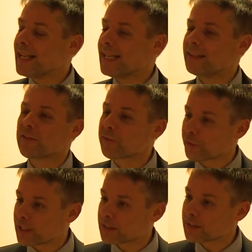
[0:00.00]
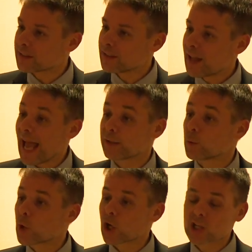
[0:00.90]
indifferent, at
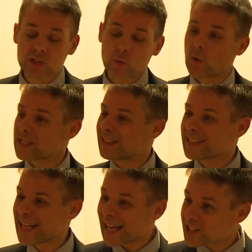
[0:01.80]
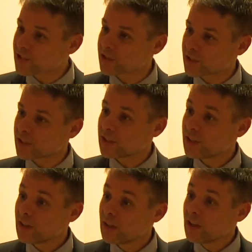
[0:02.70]
worst was a disaster.
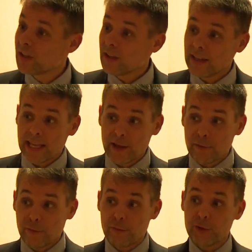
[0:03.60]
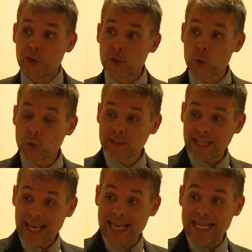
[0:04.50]
If you
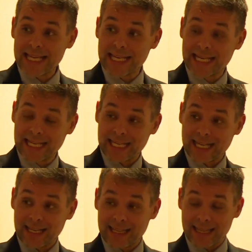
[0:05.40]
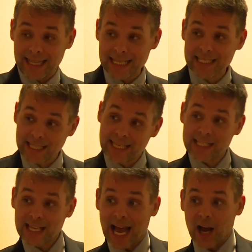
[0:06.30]
take these
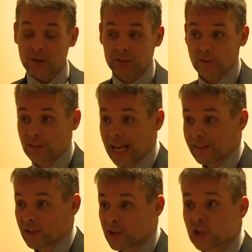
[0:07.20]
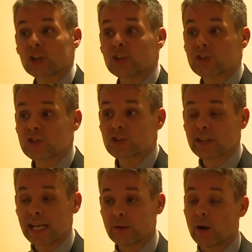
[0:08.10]
things out of the Catholic Church,
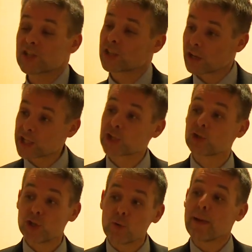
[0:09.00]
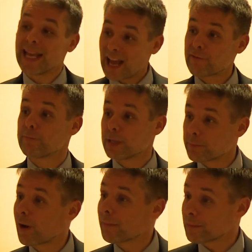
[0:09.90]
in one generation you may have big
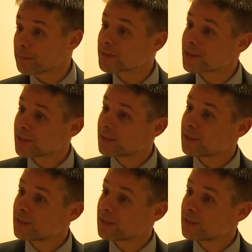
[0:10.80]
problems.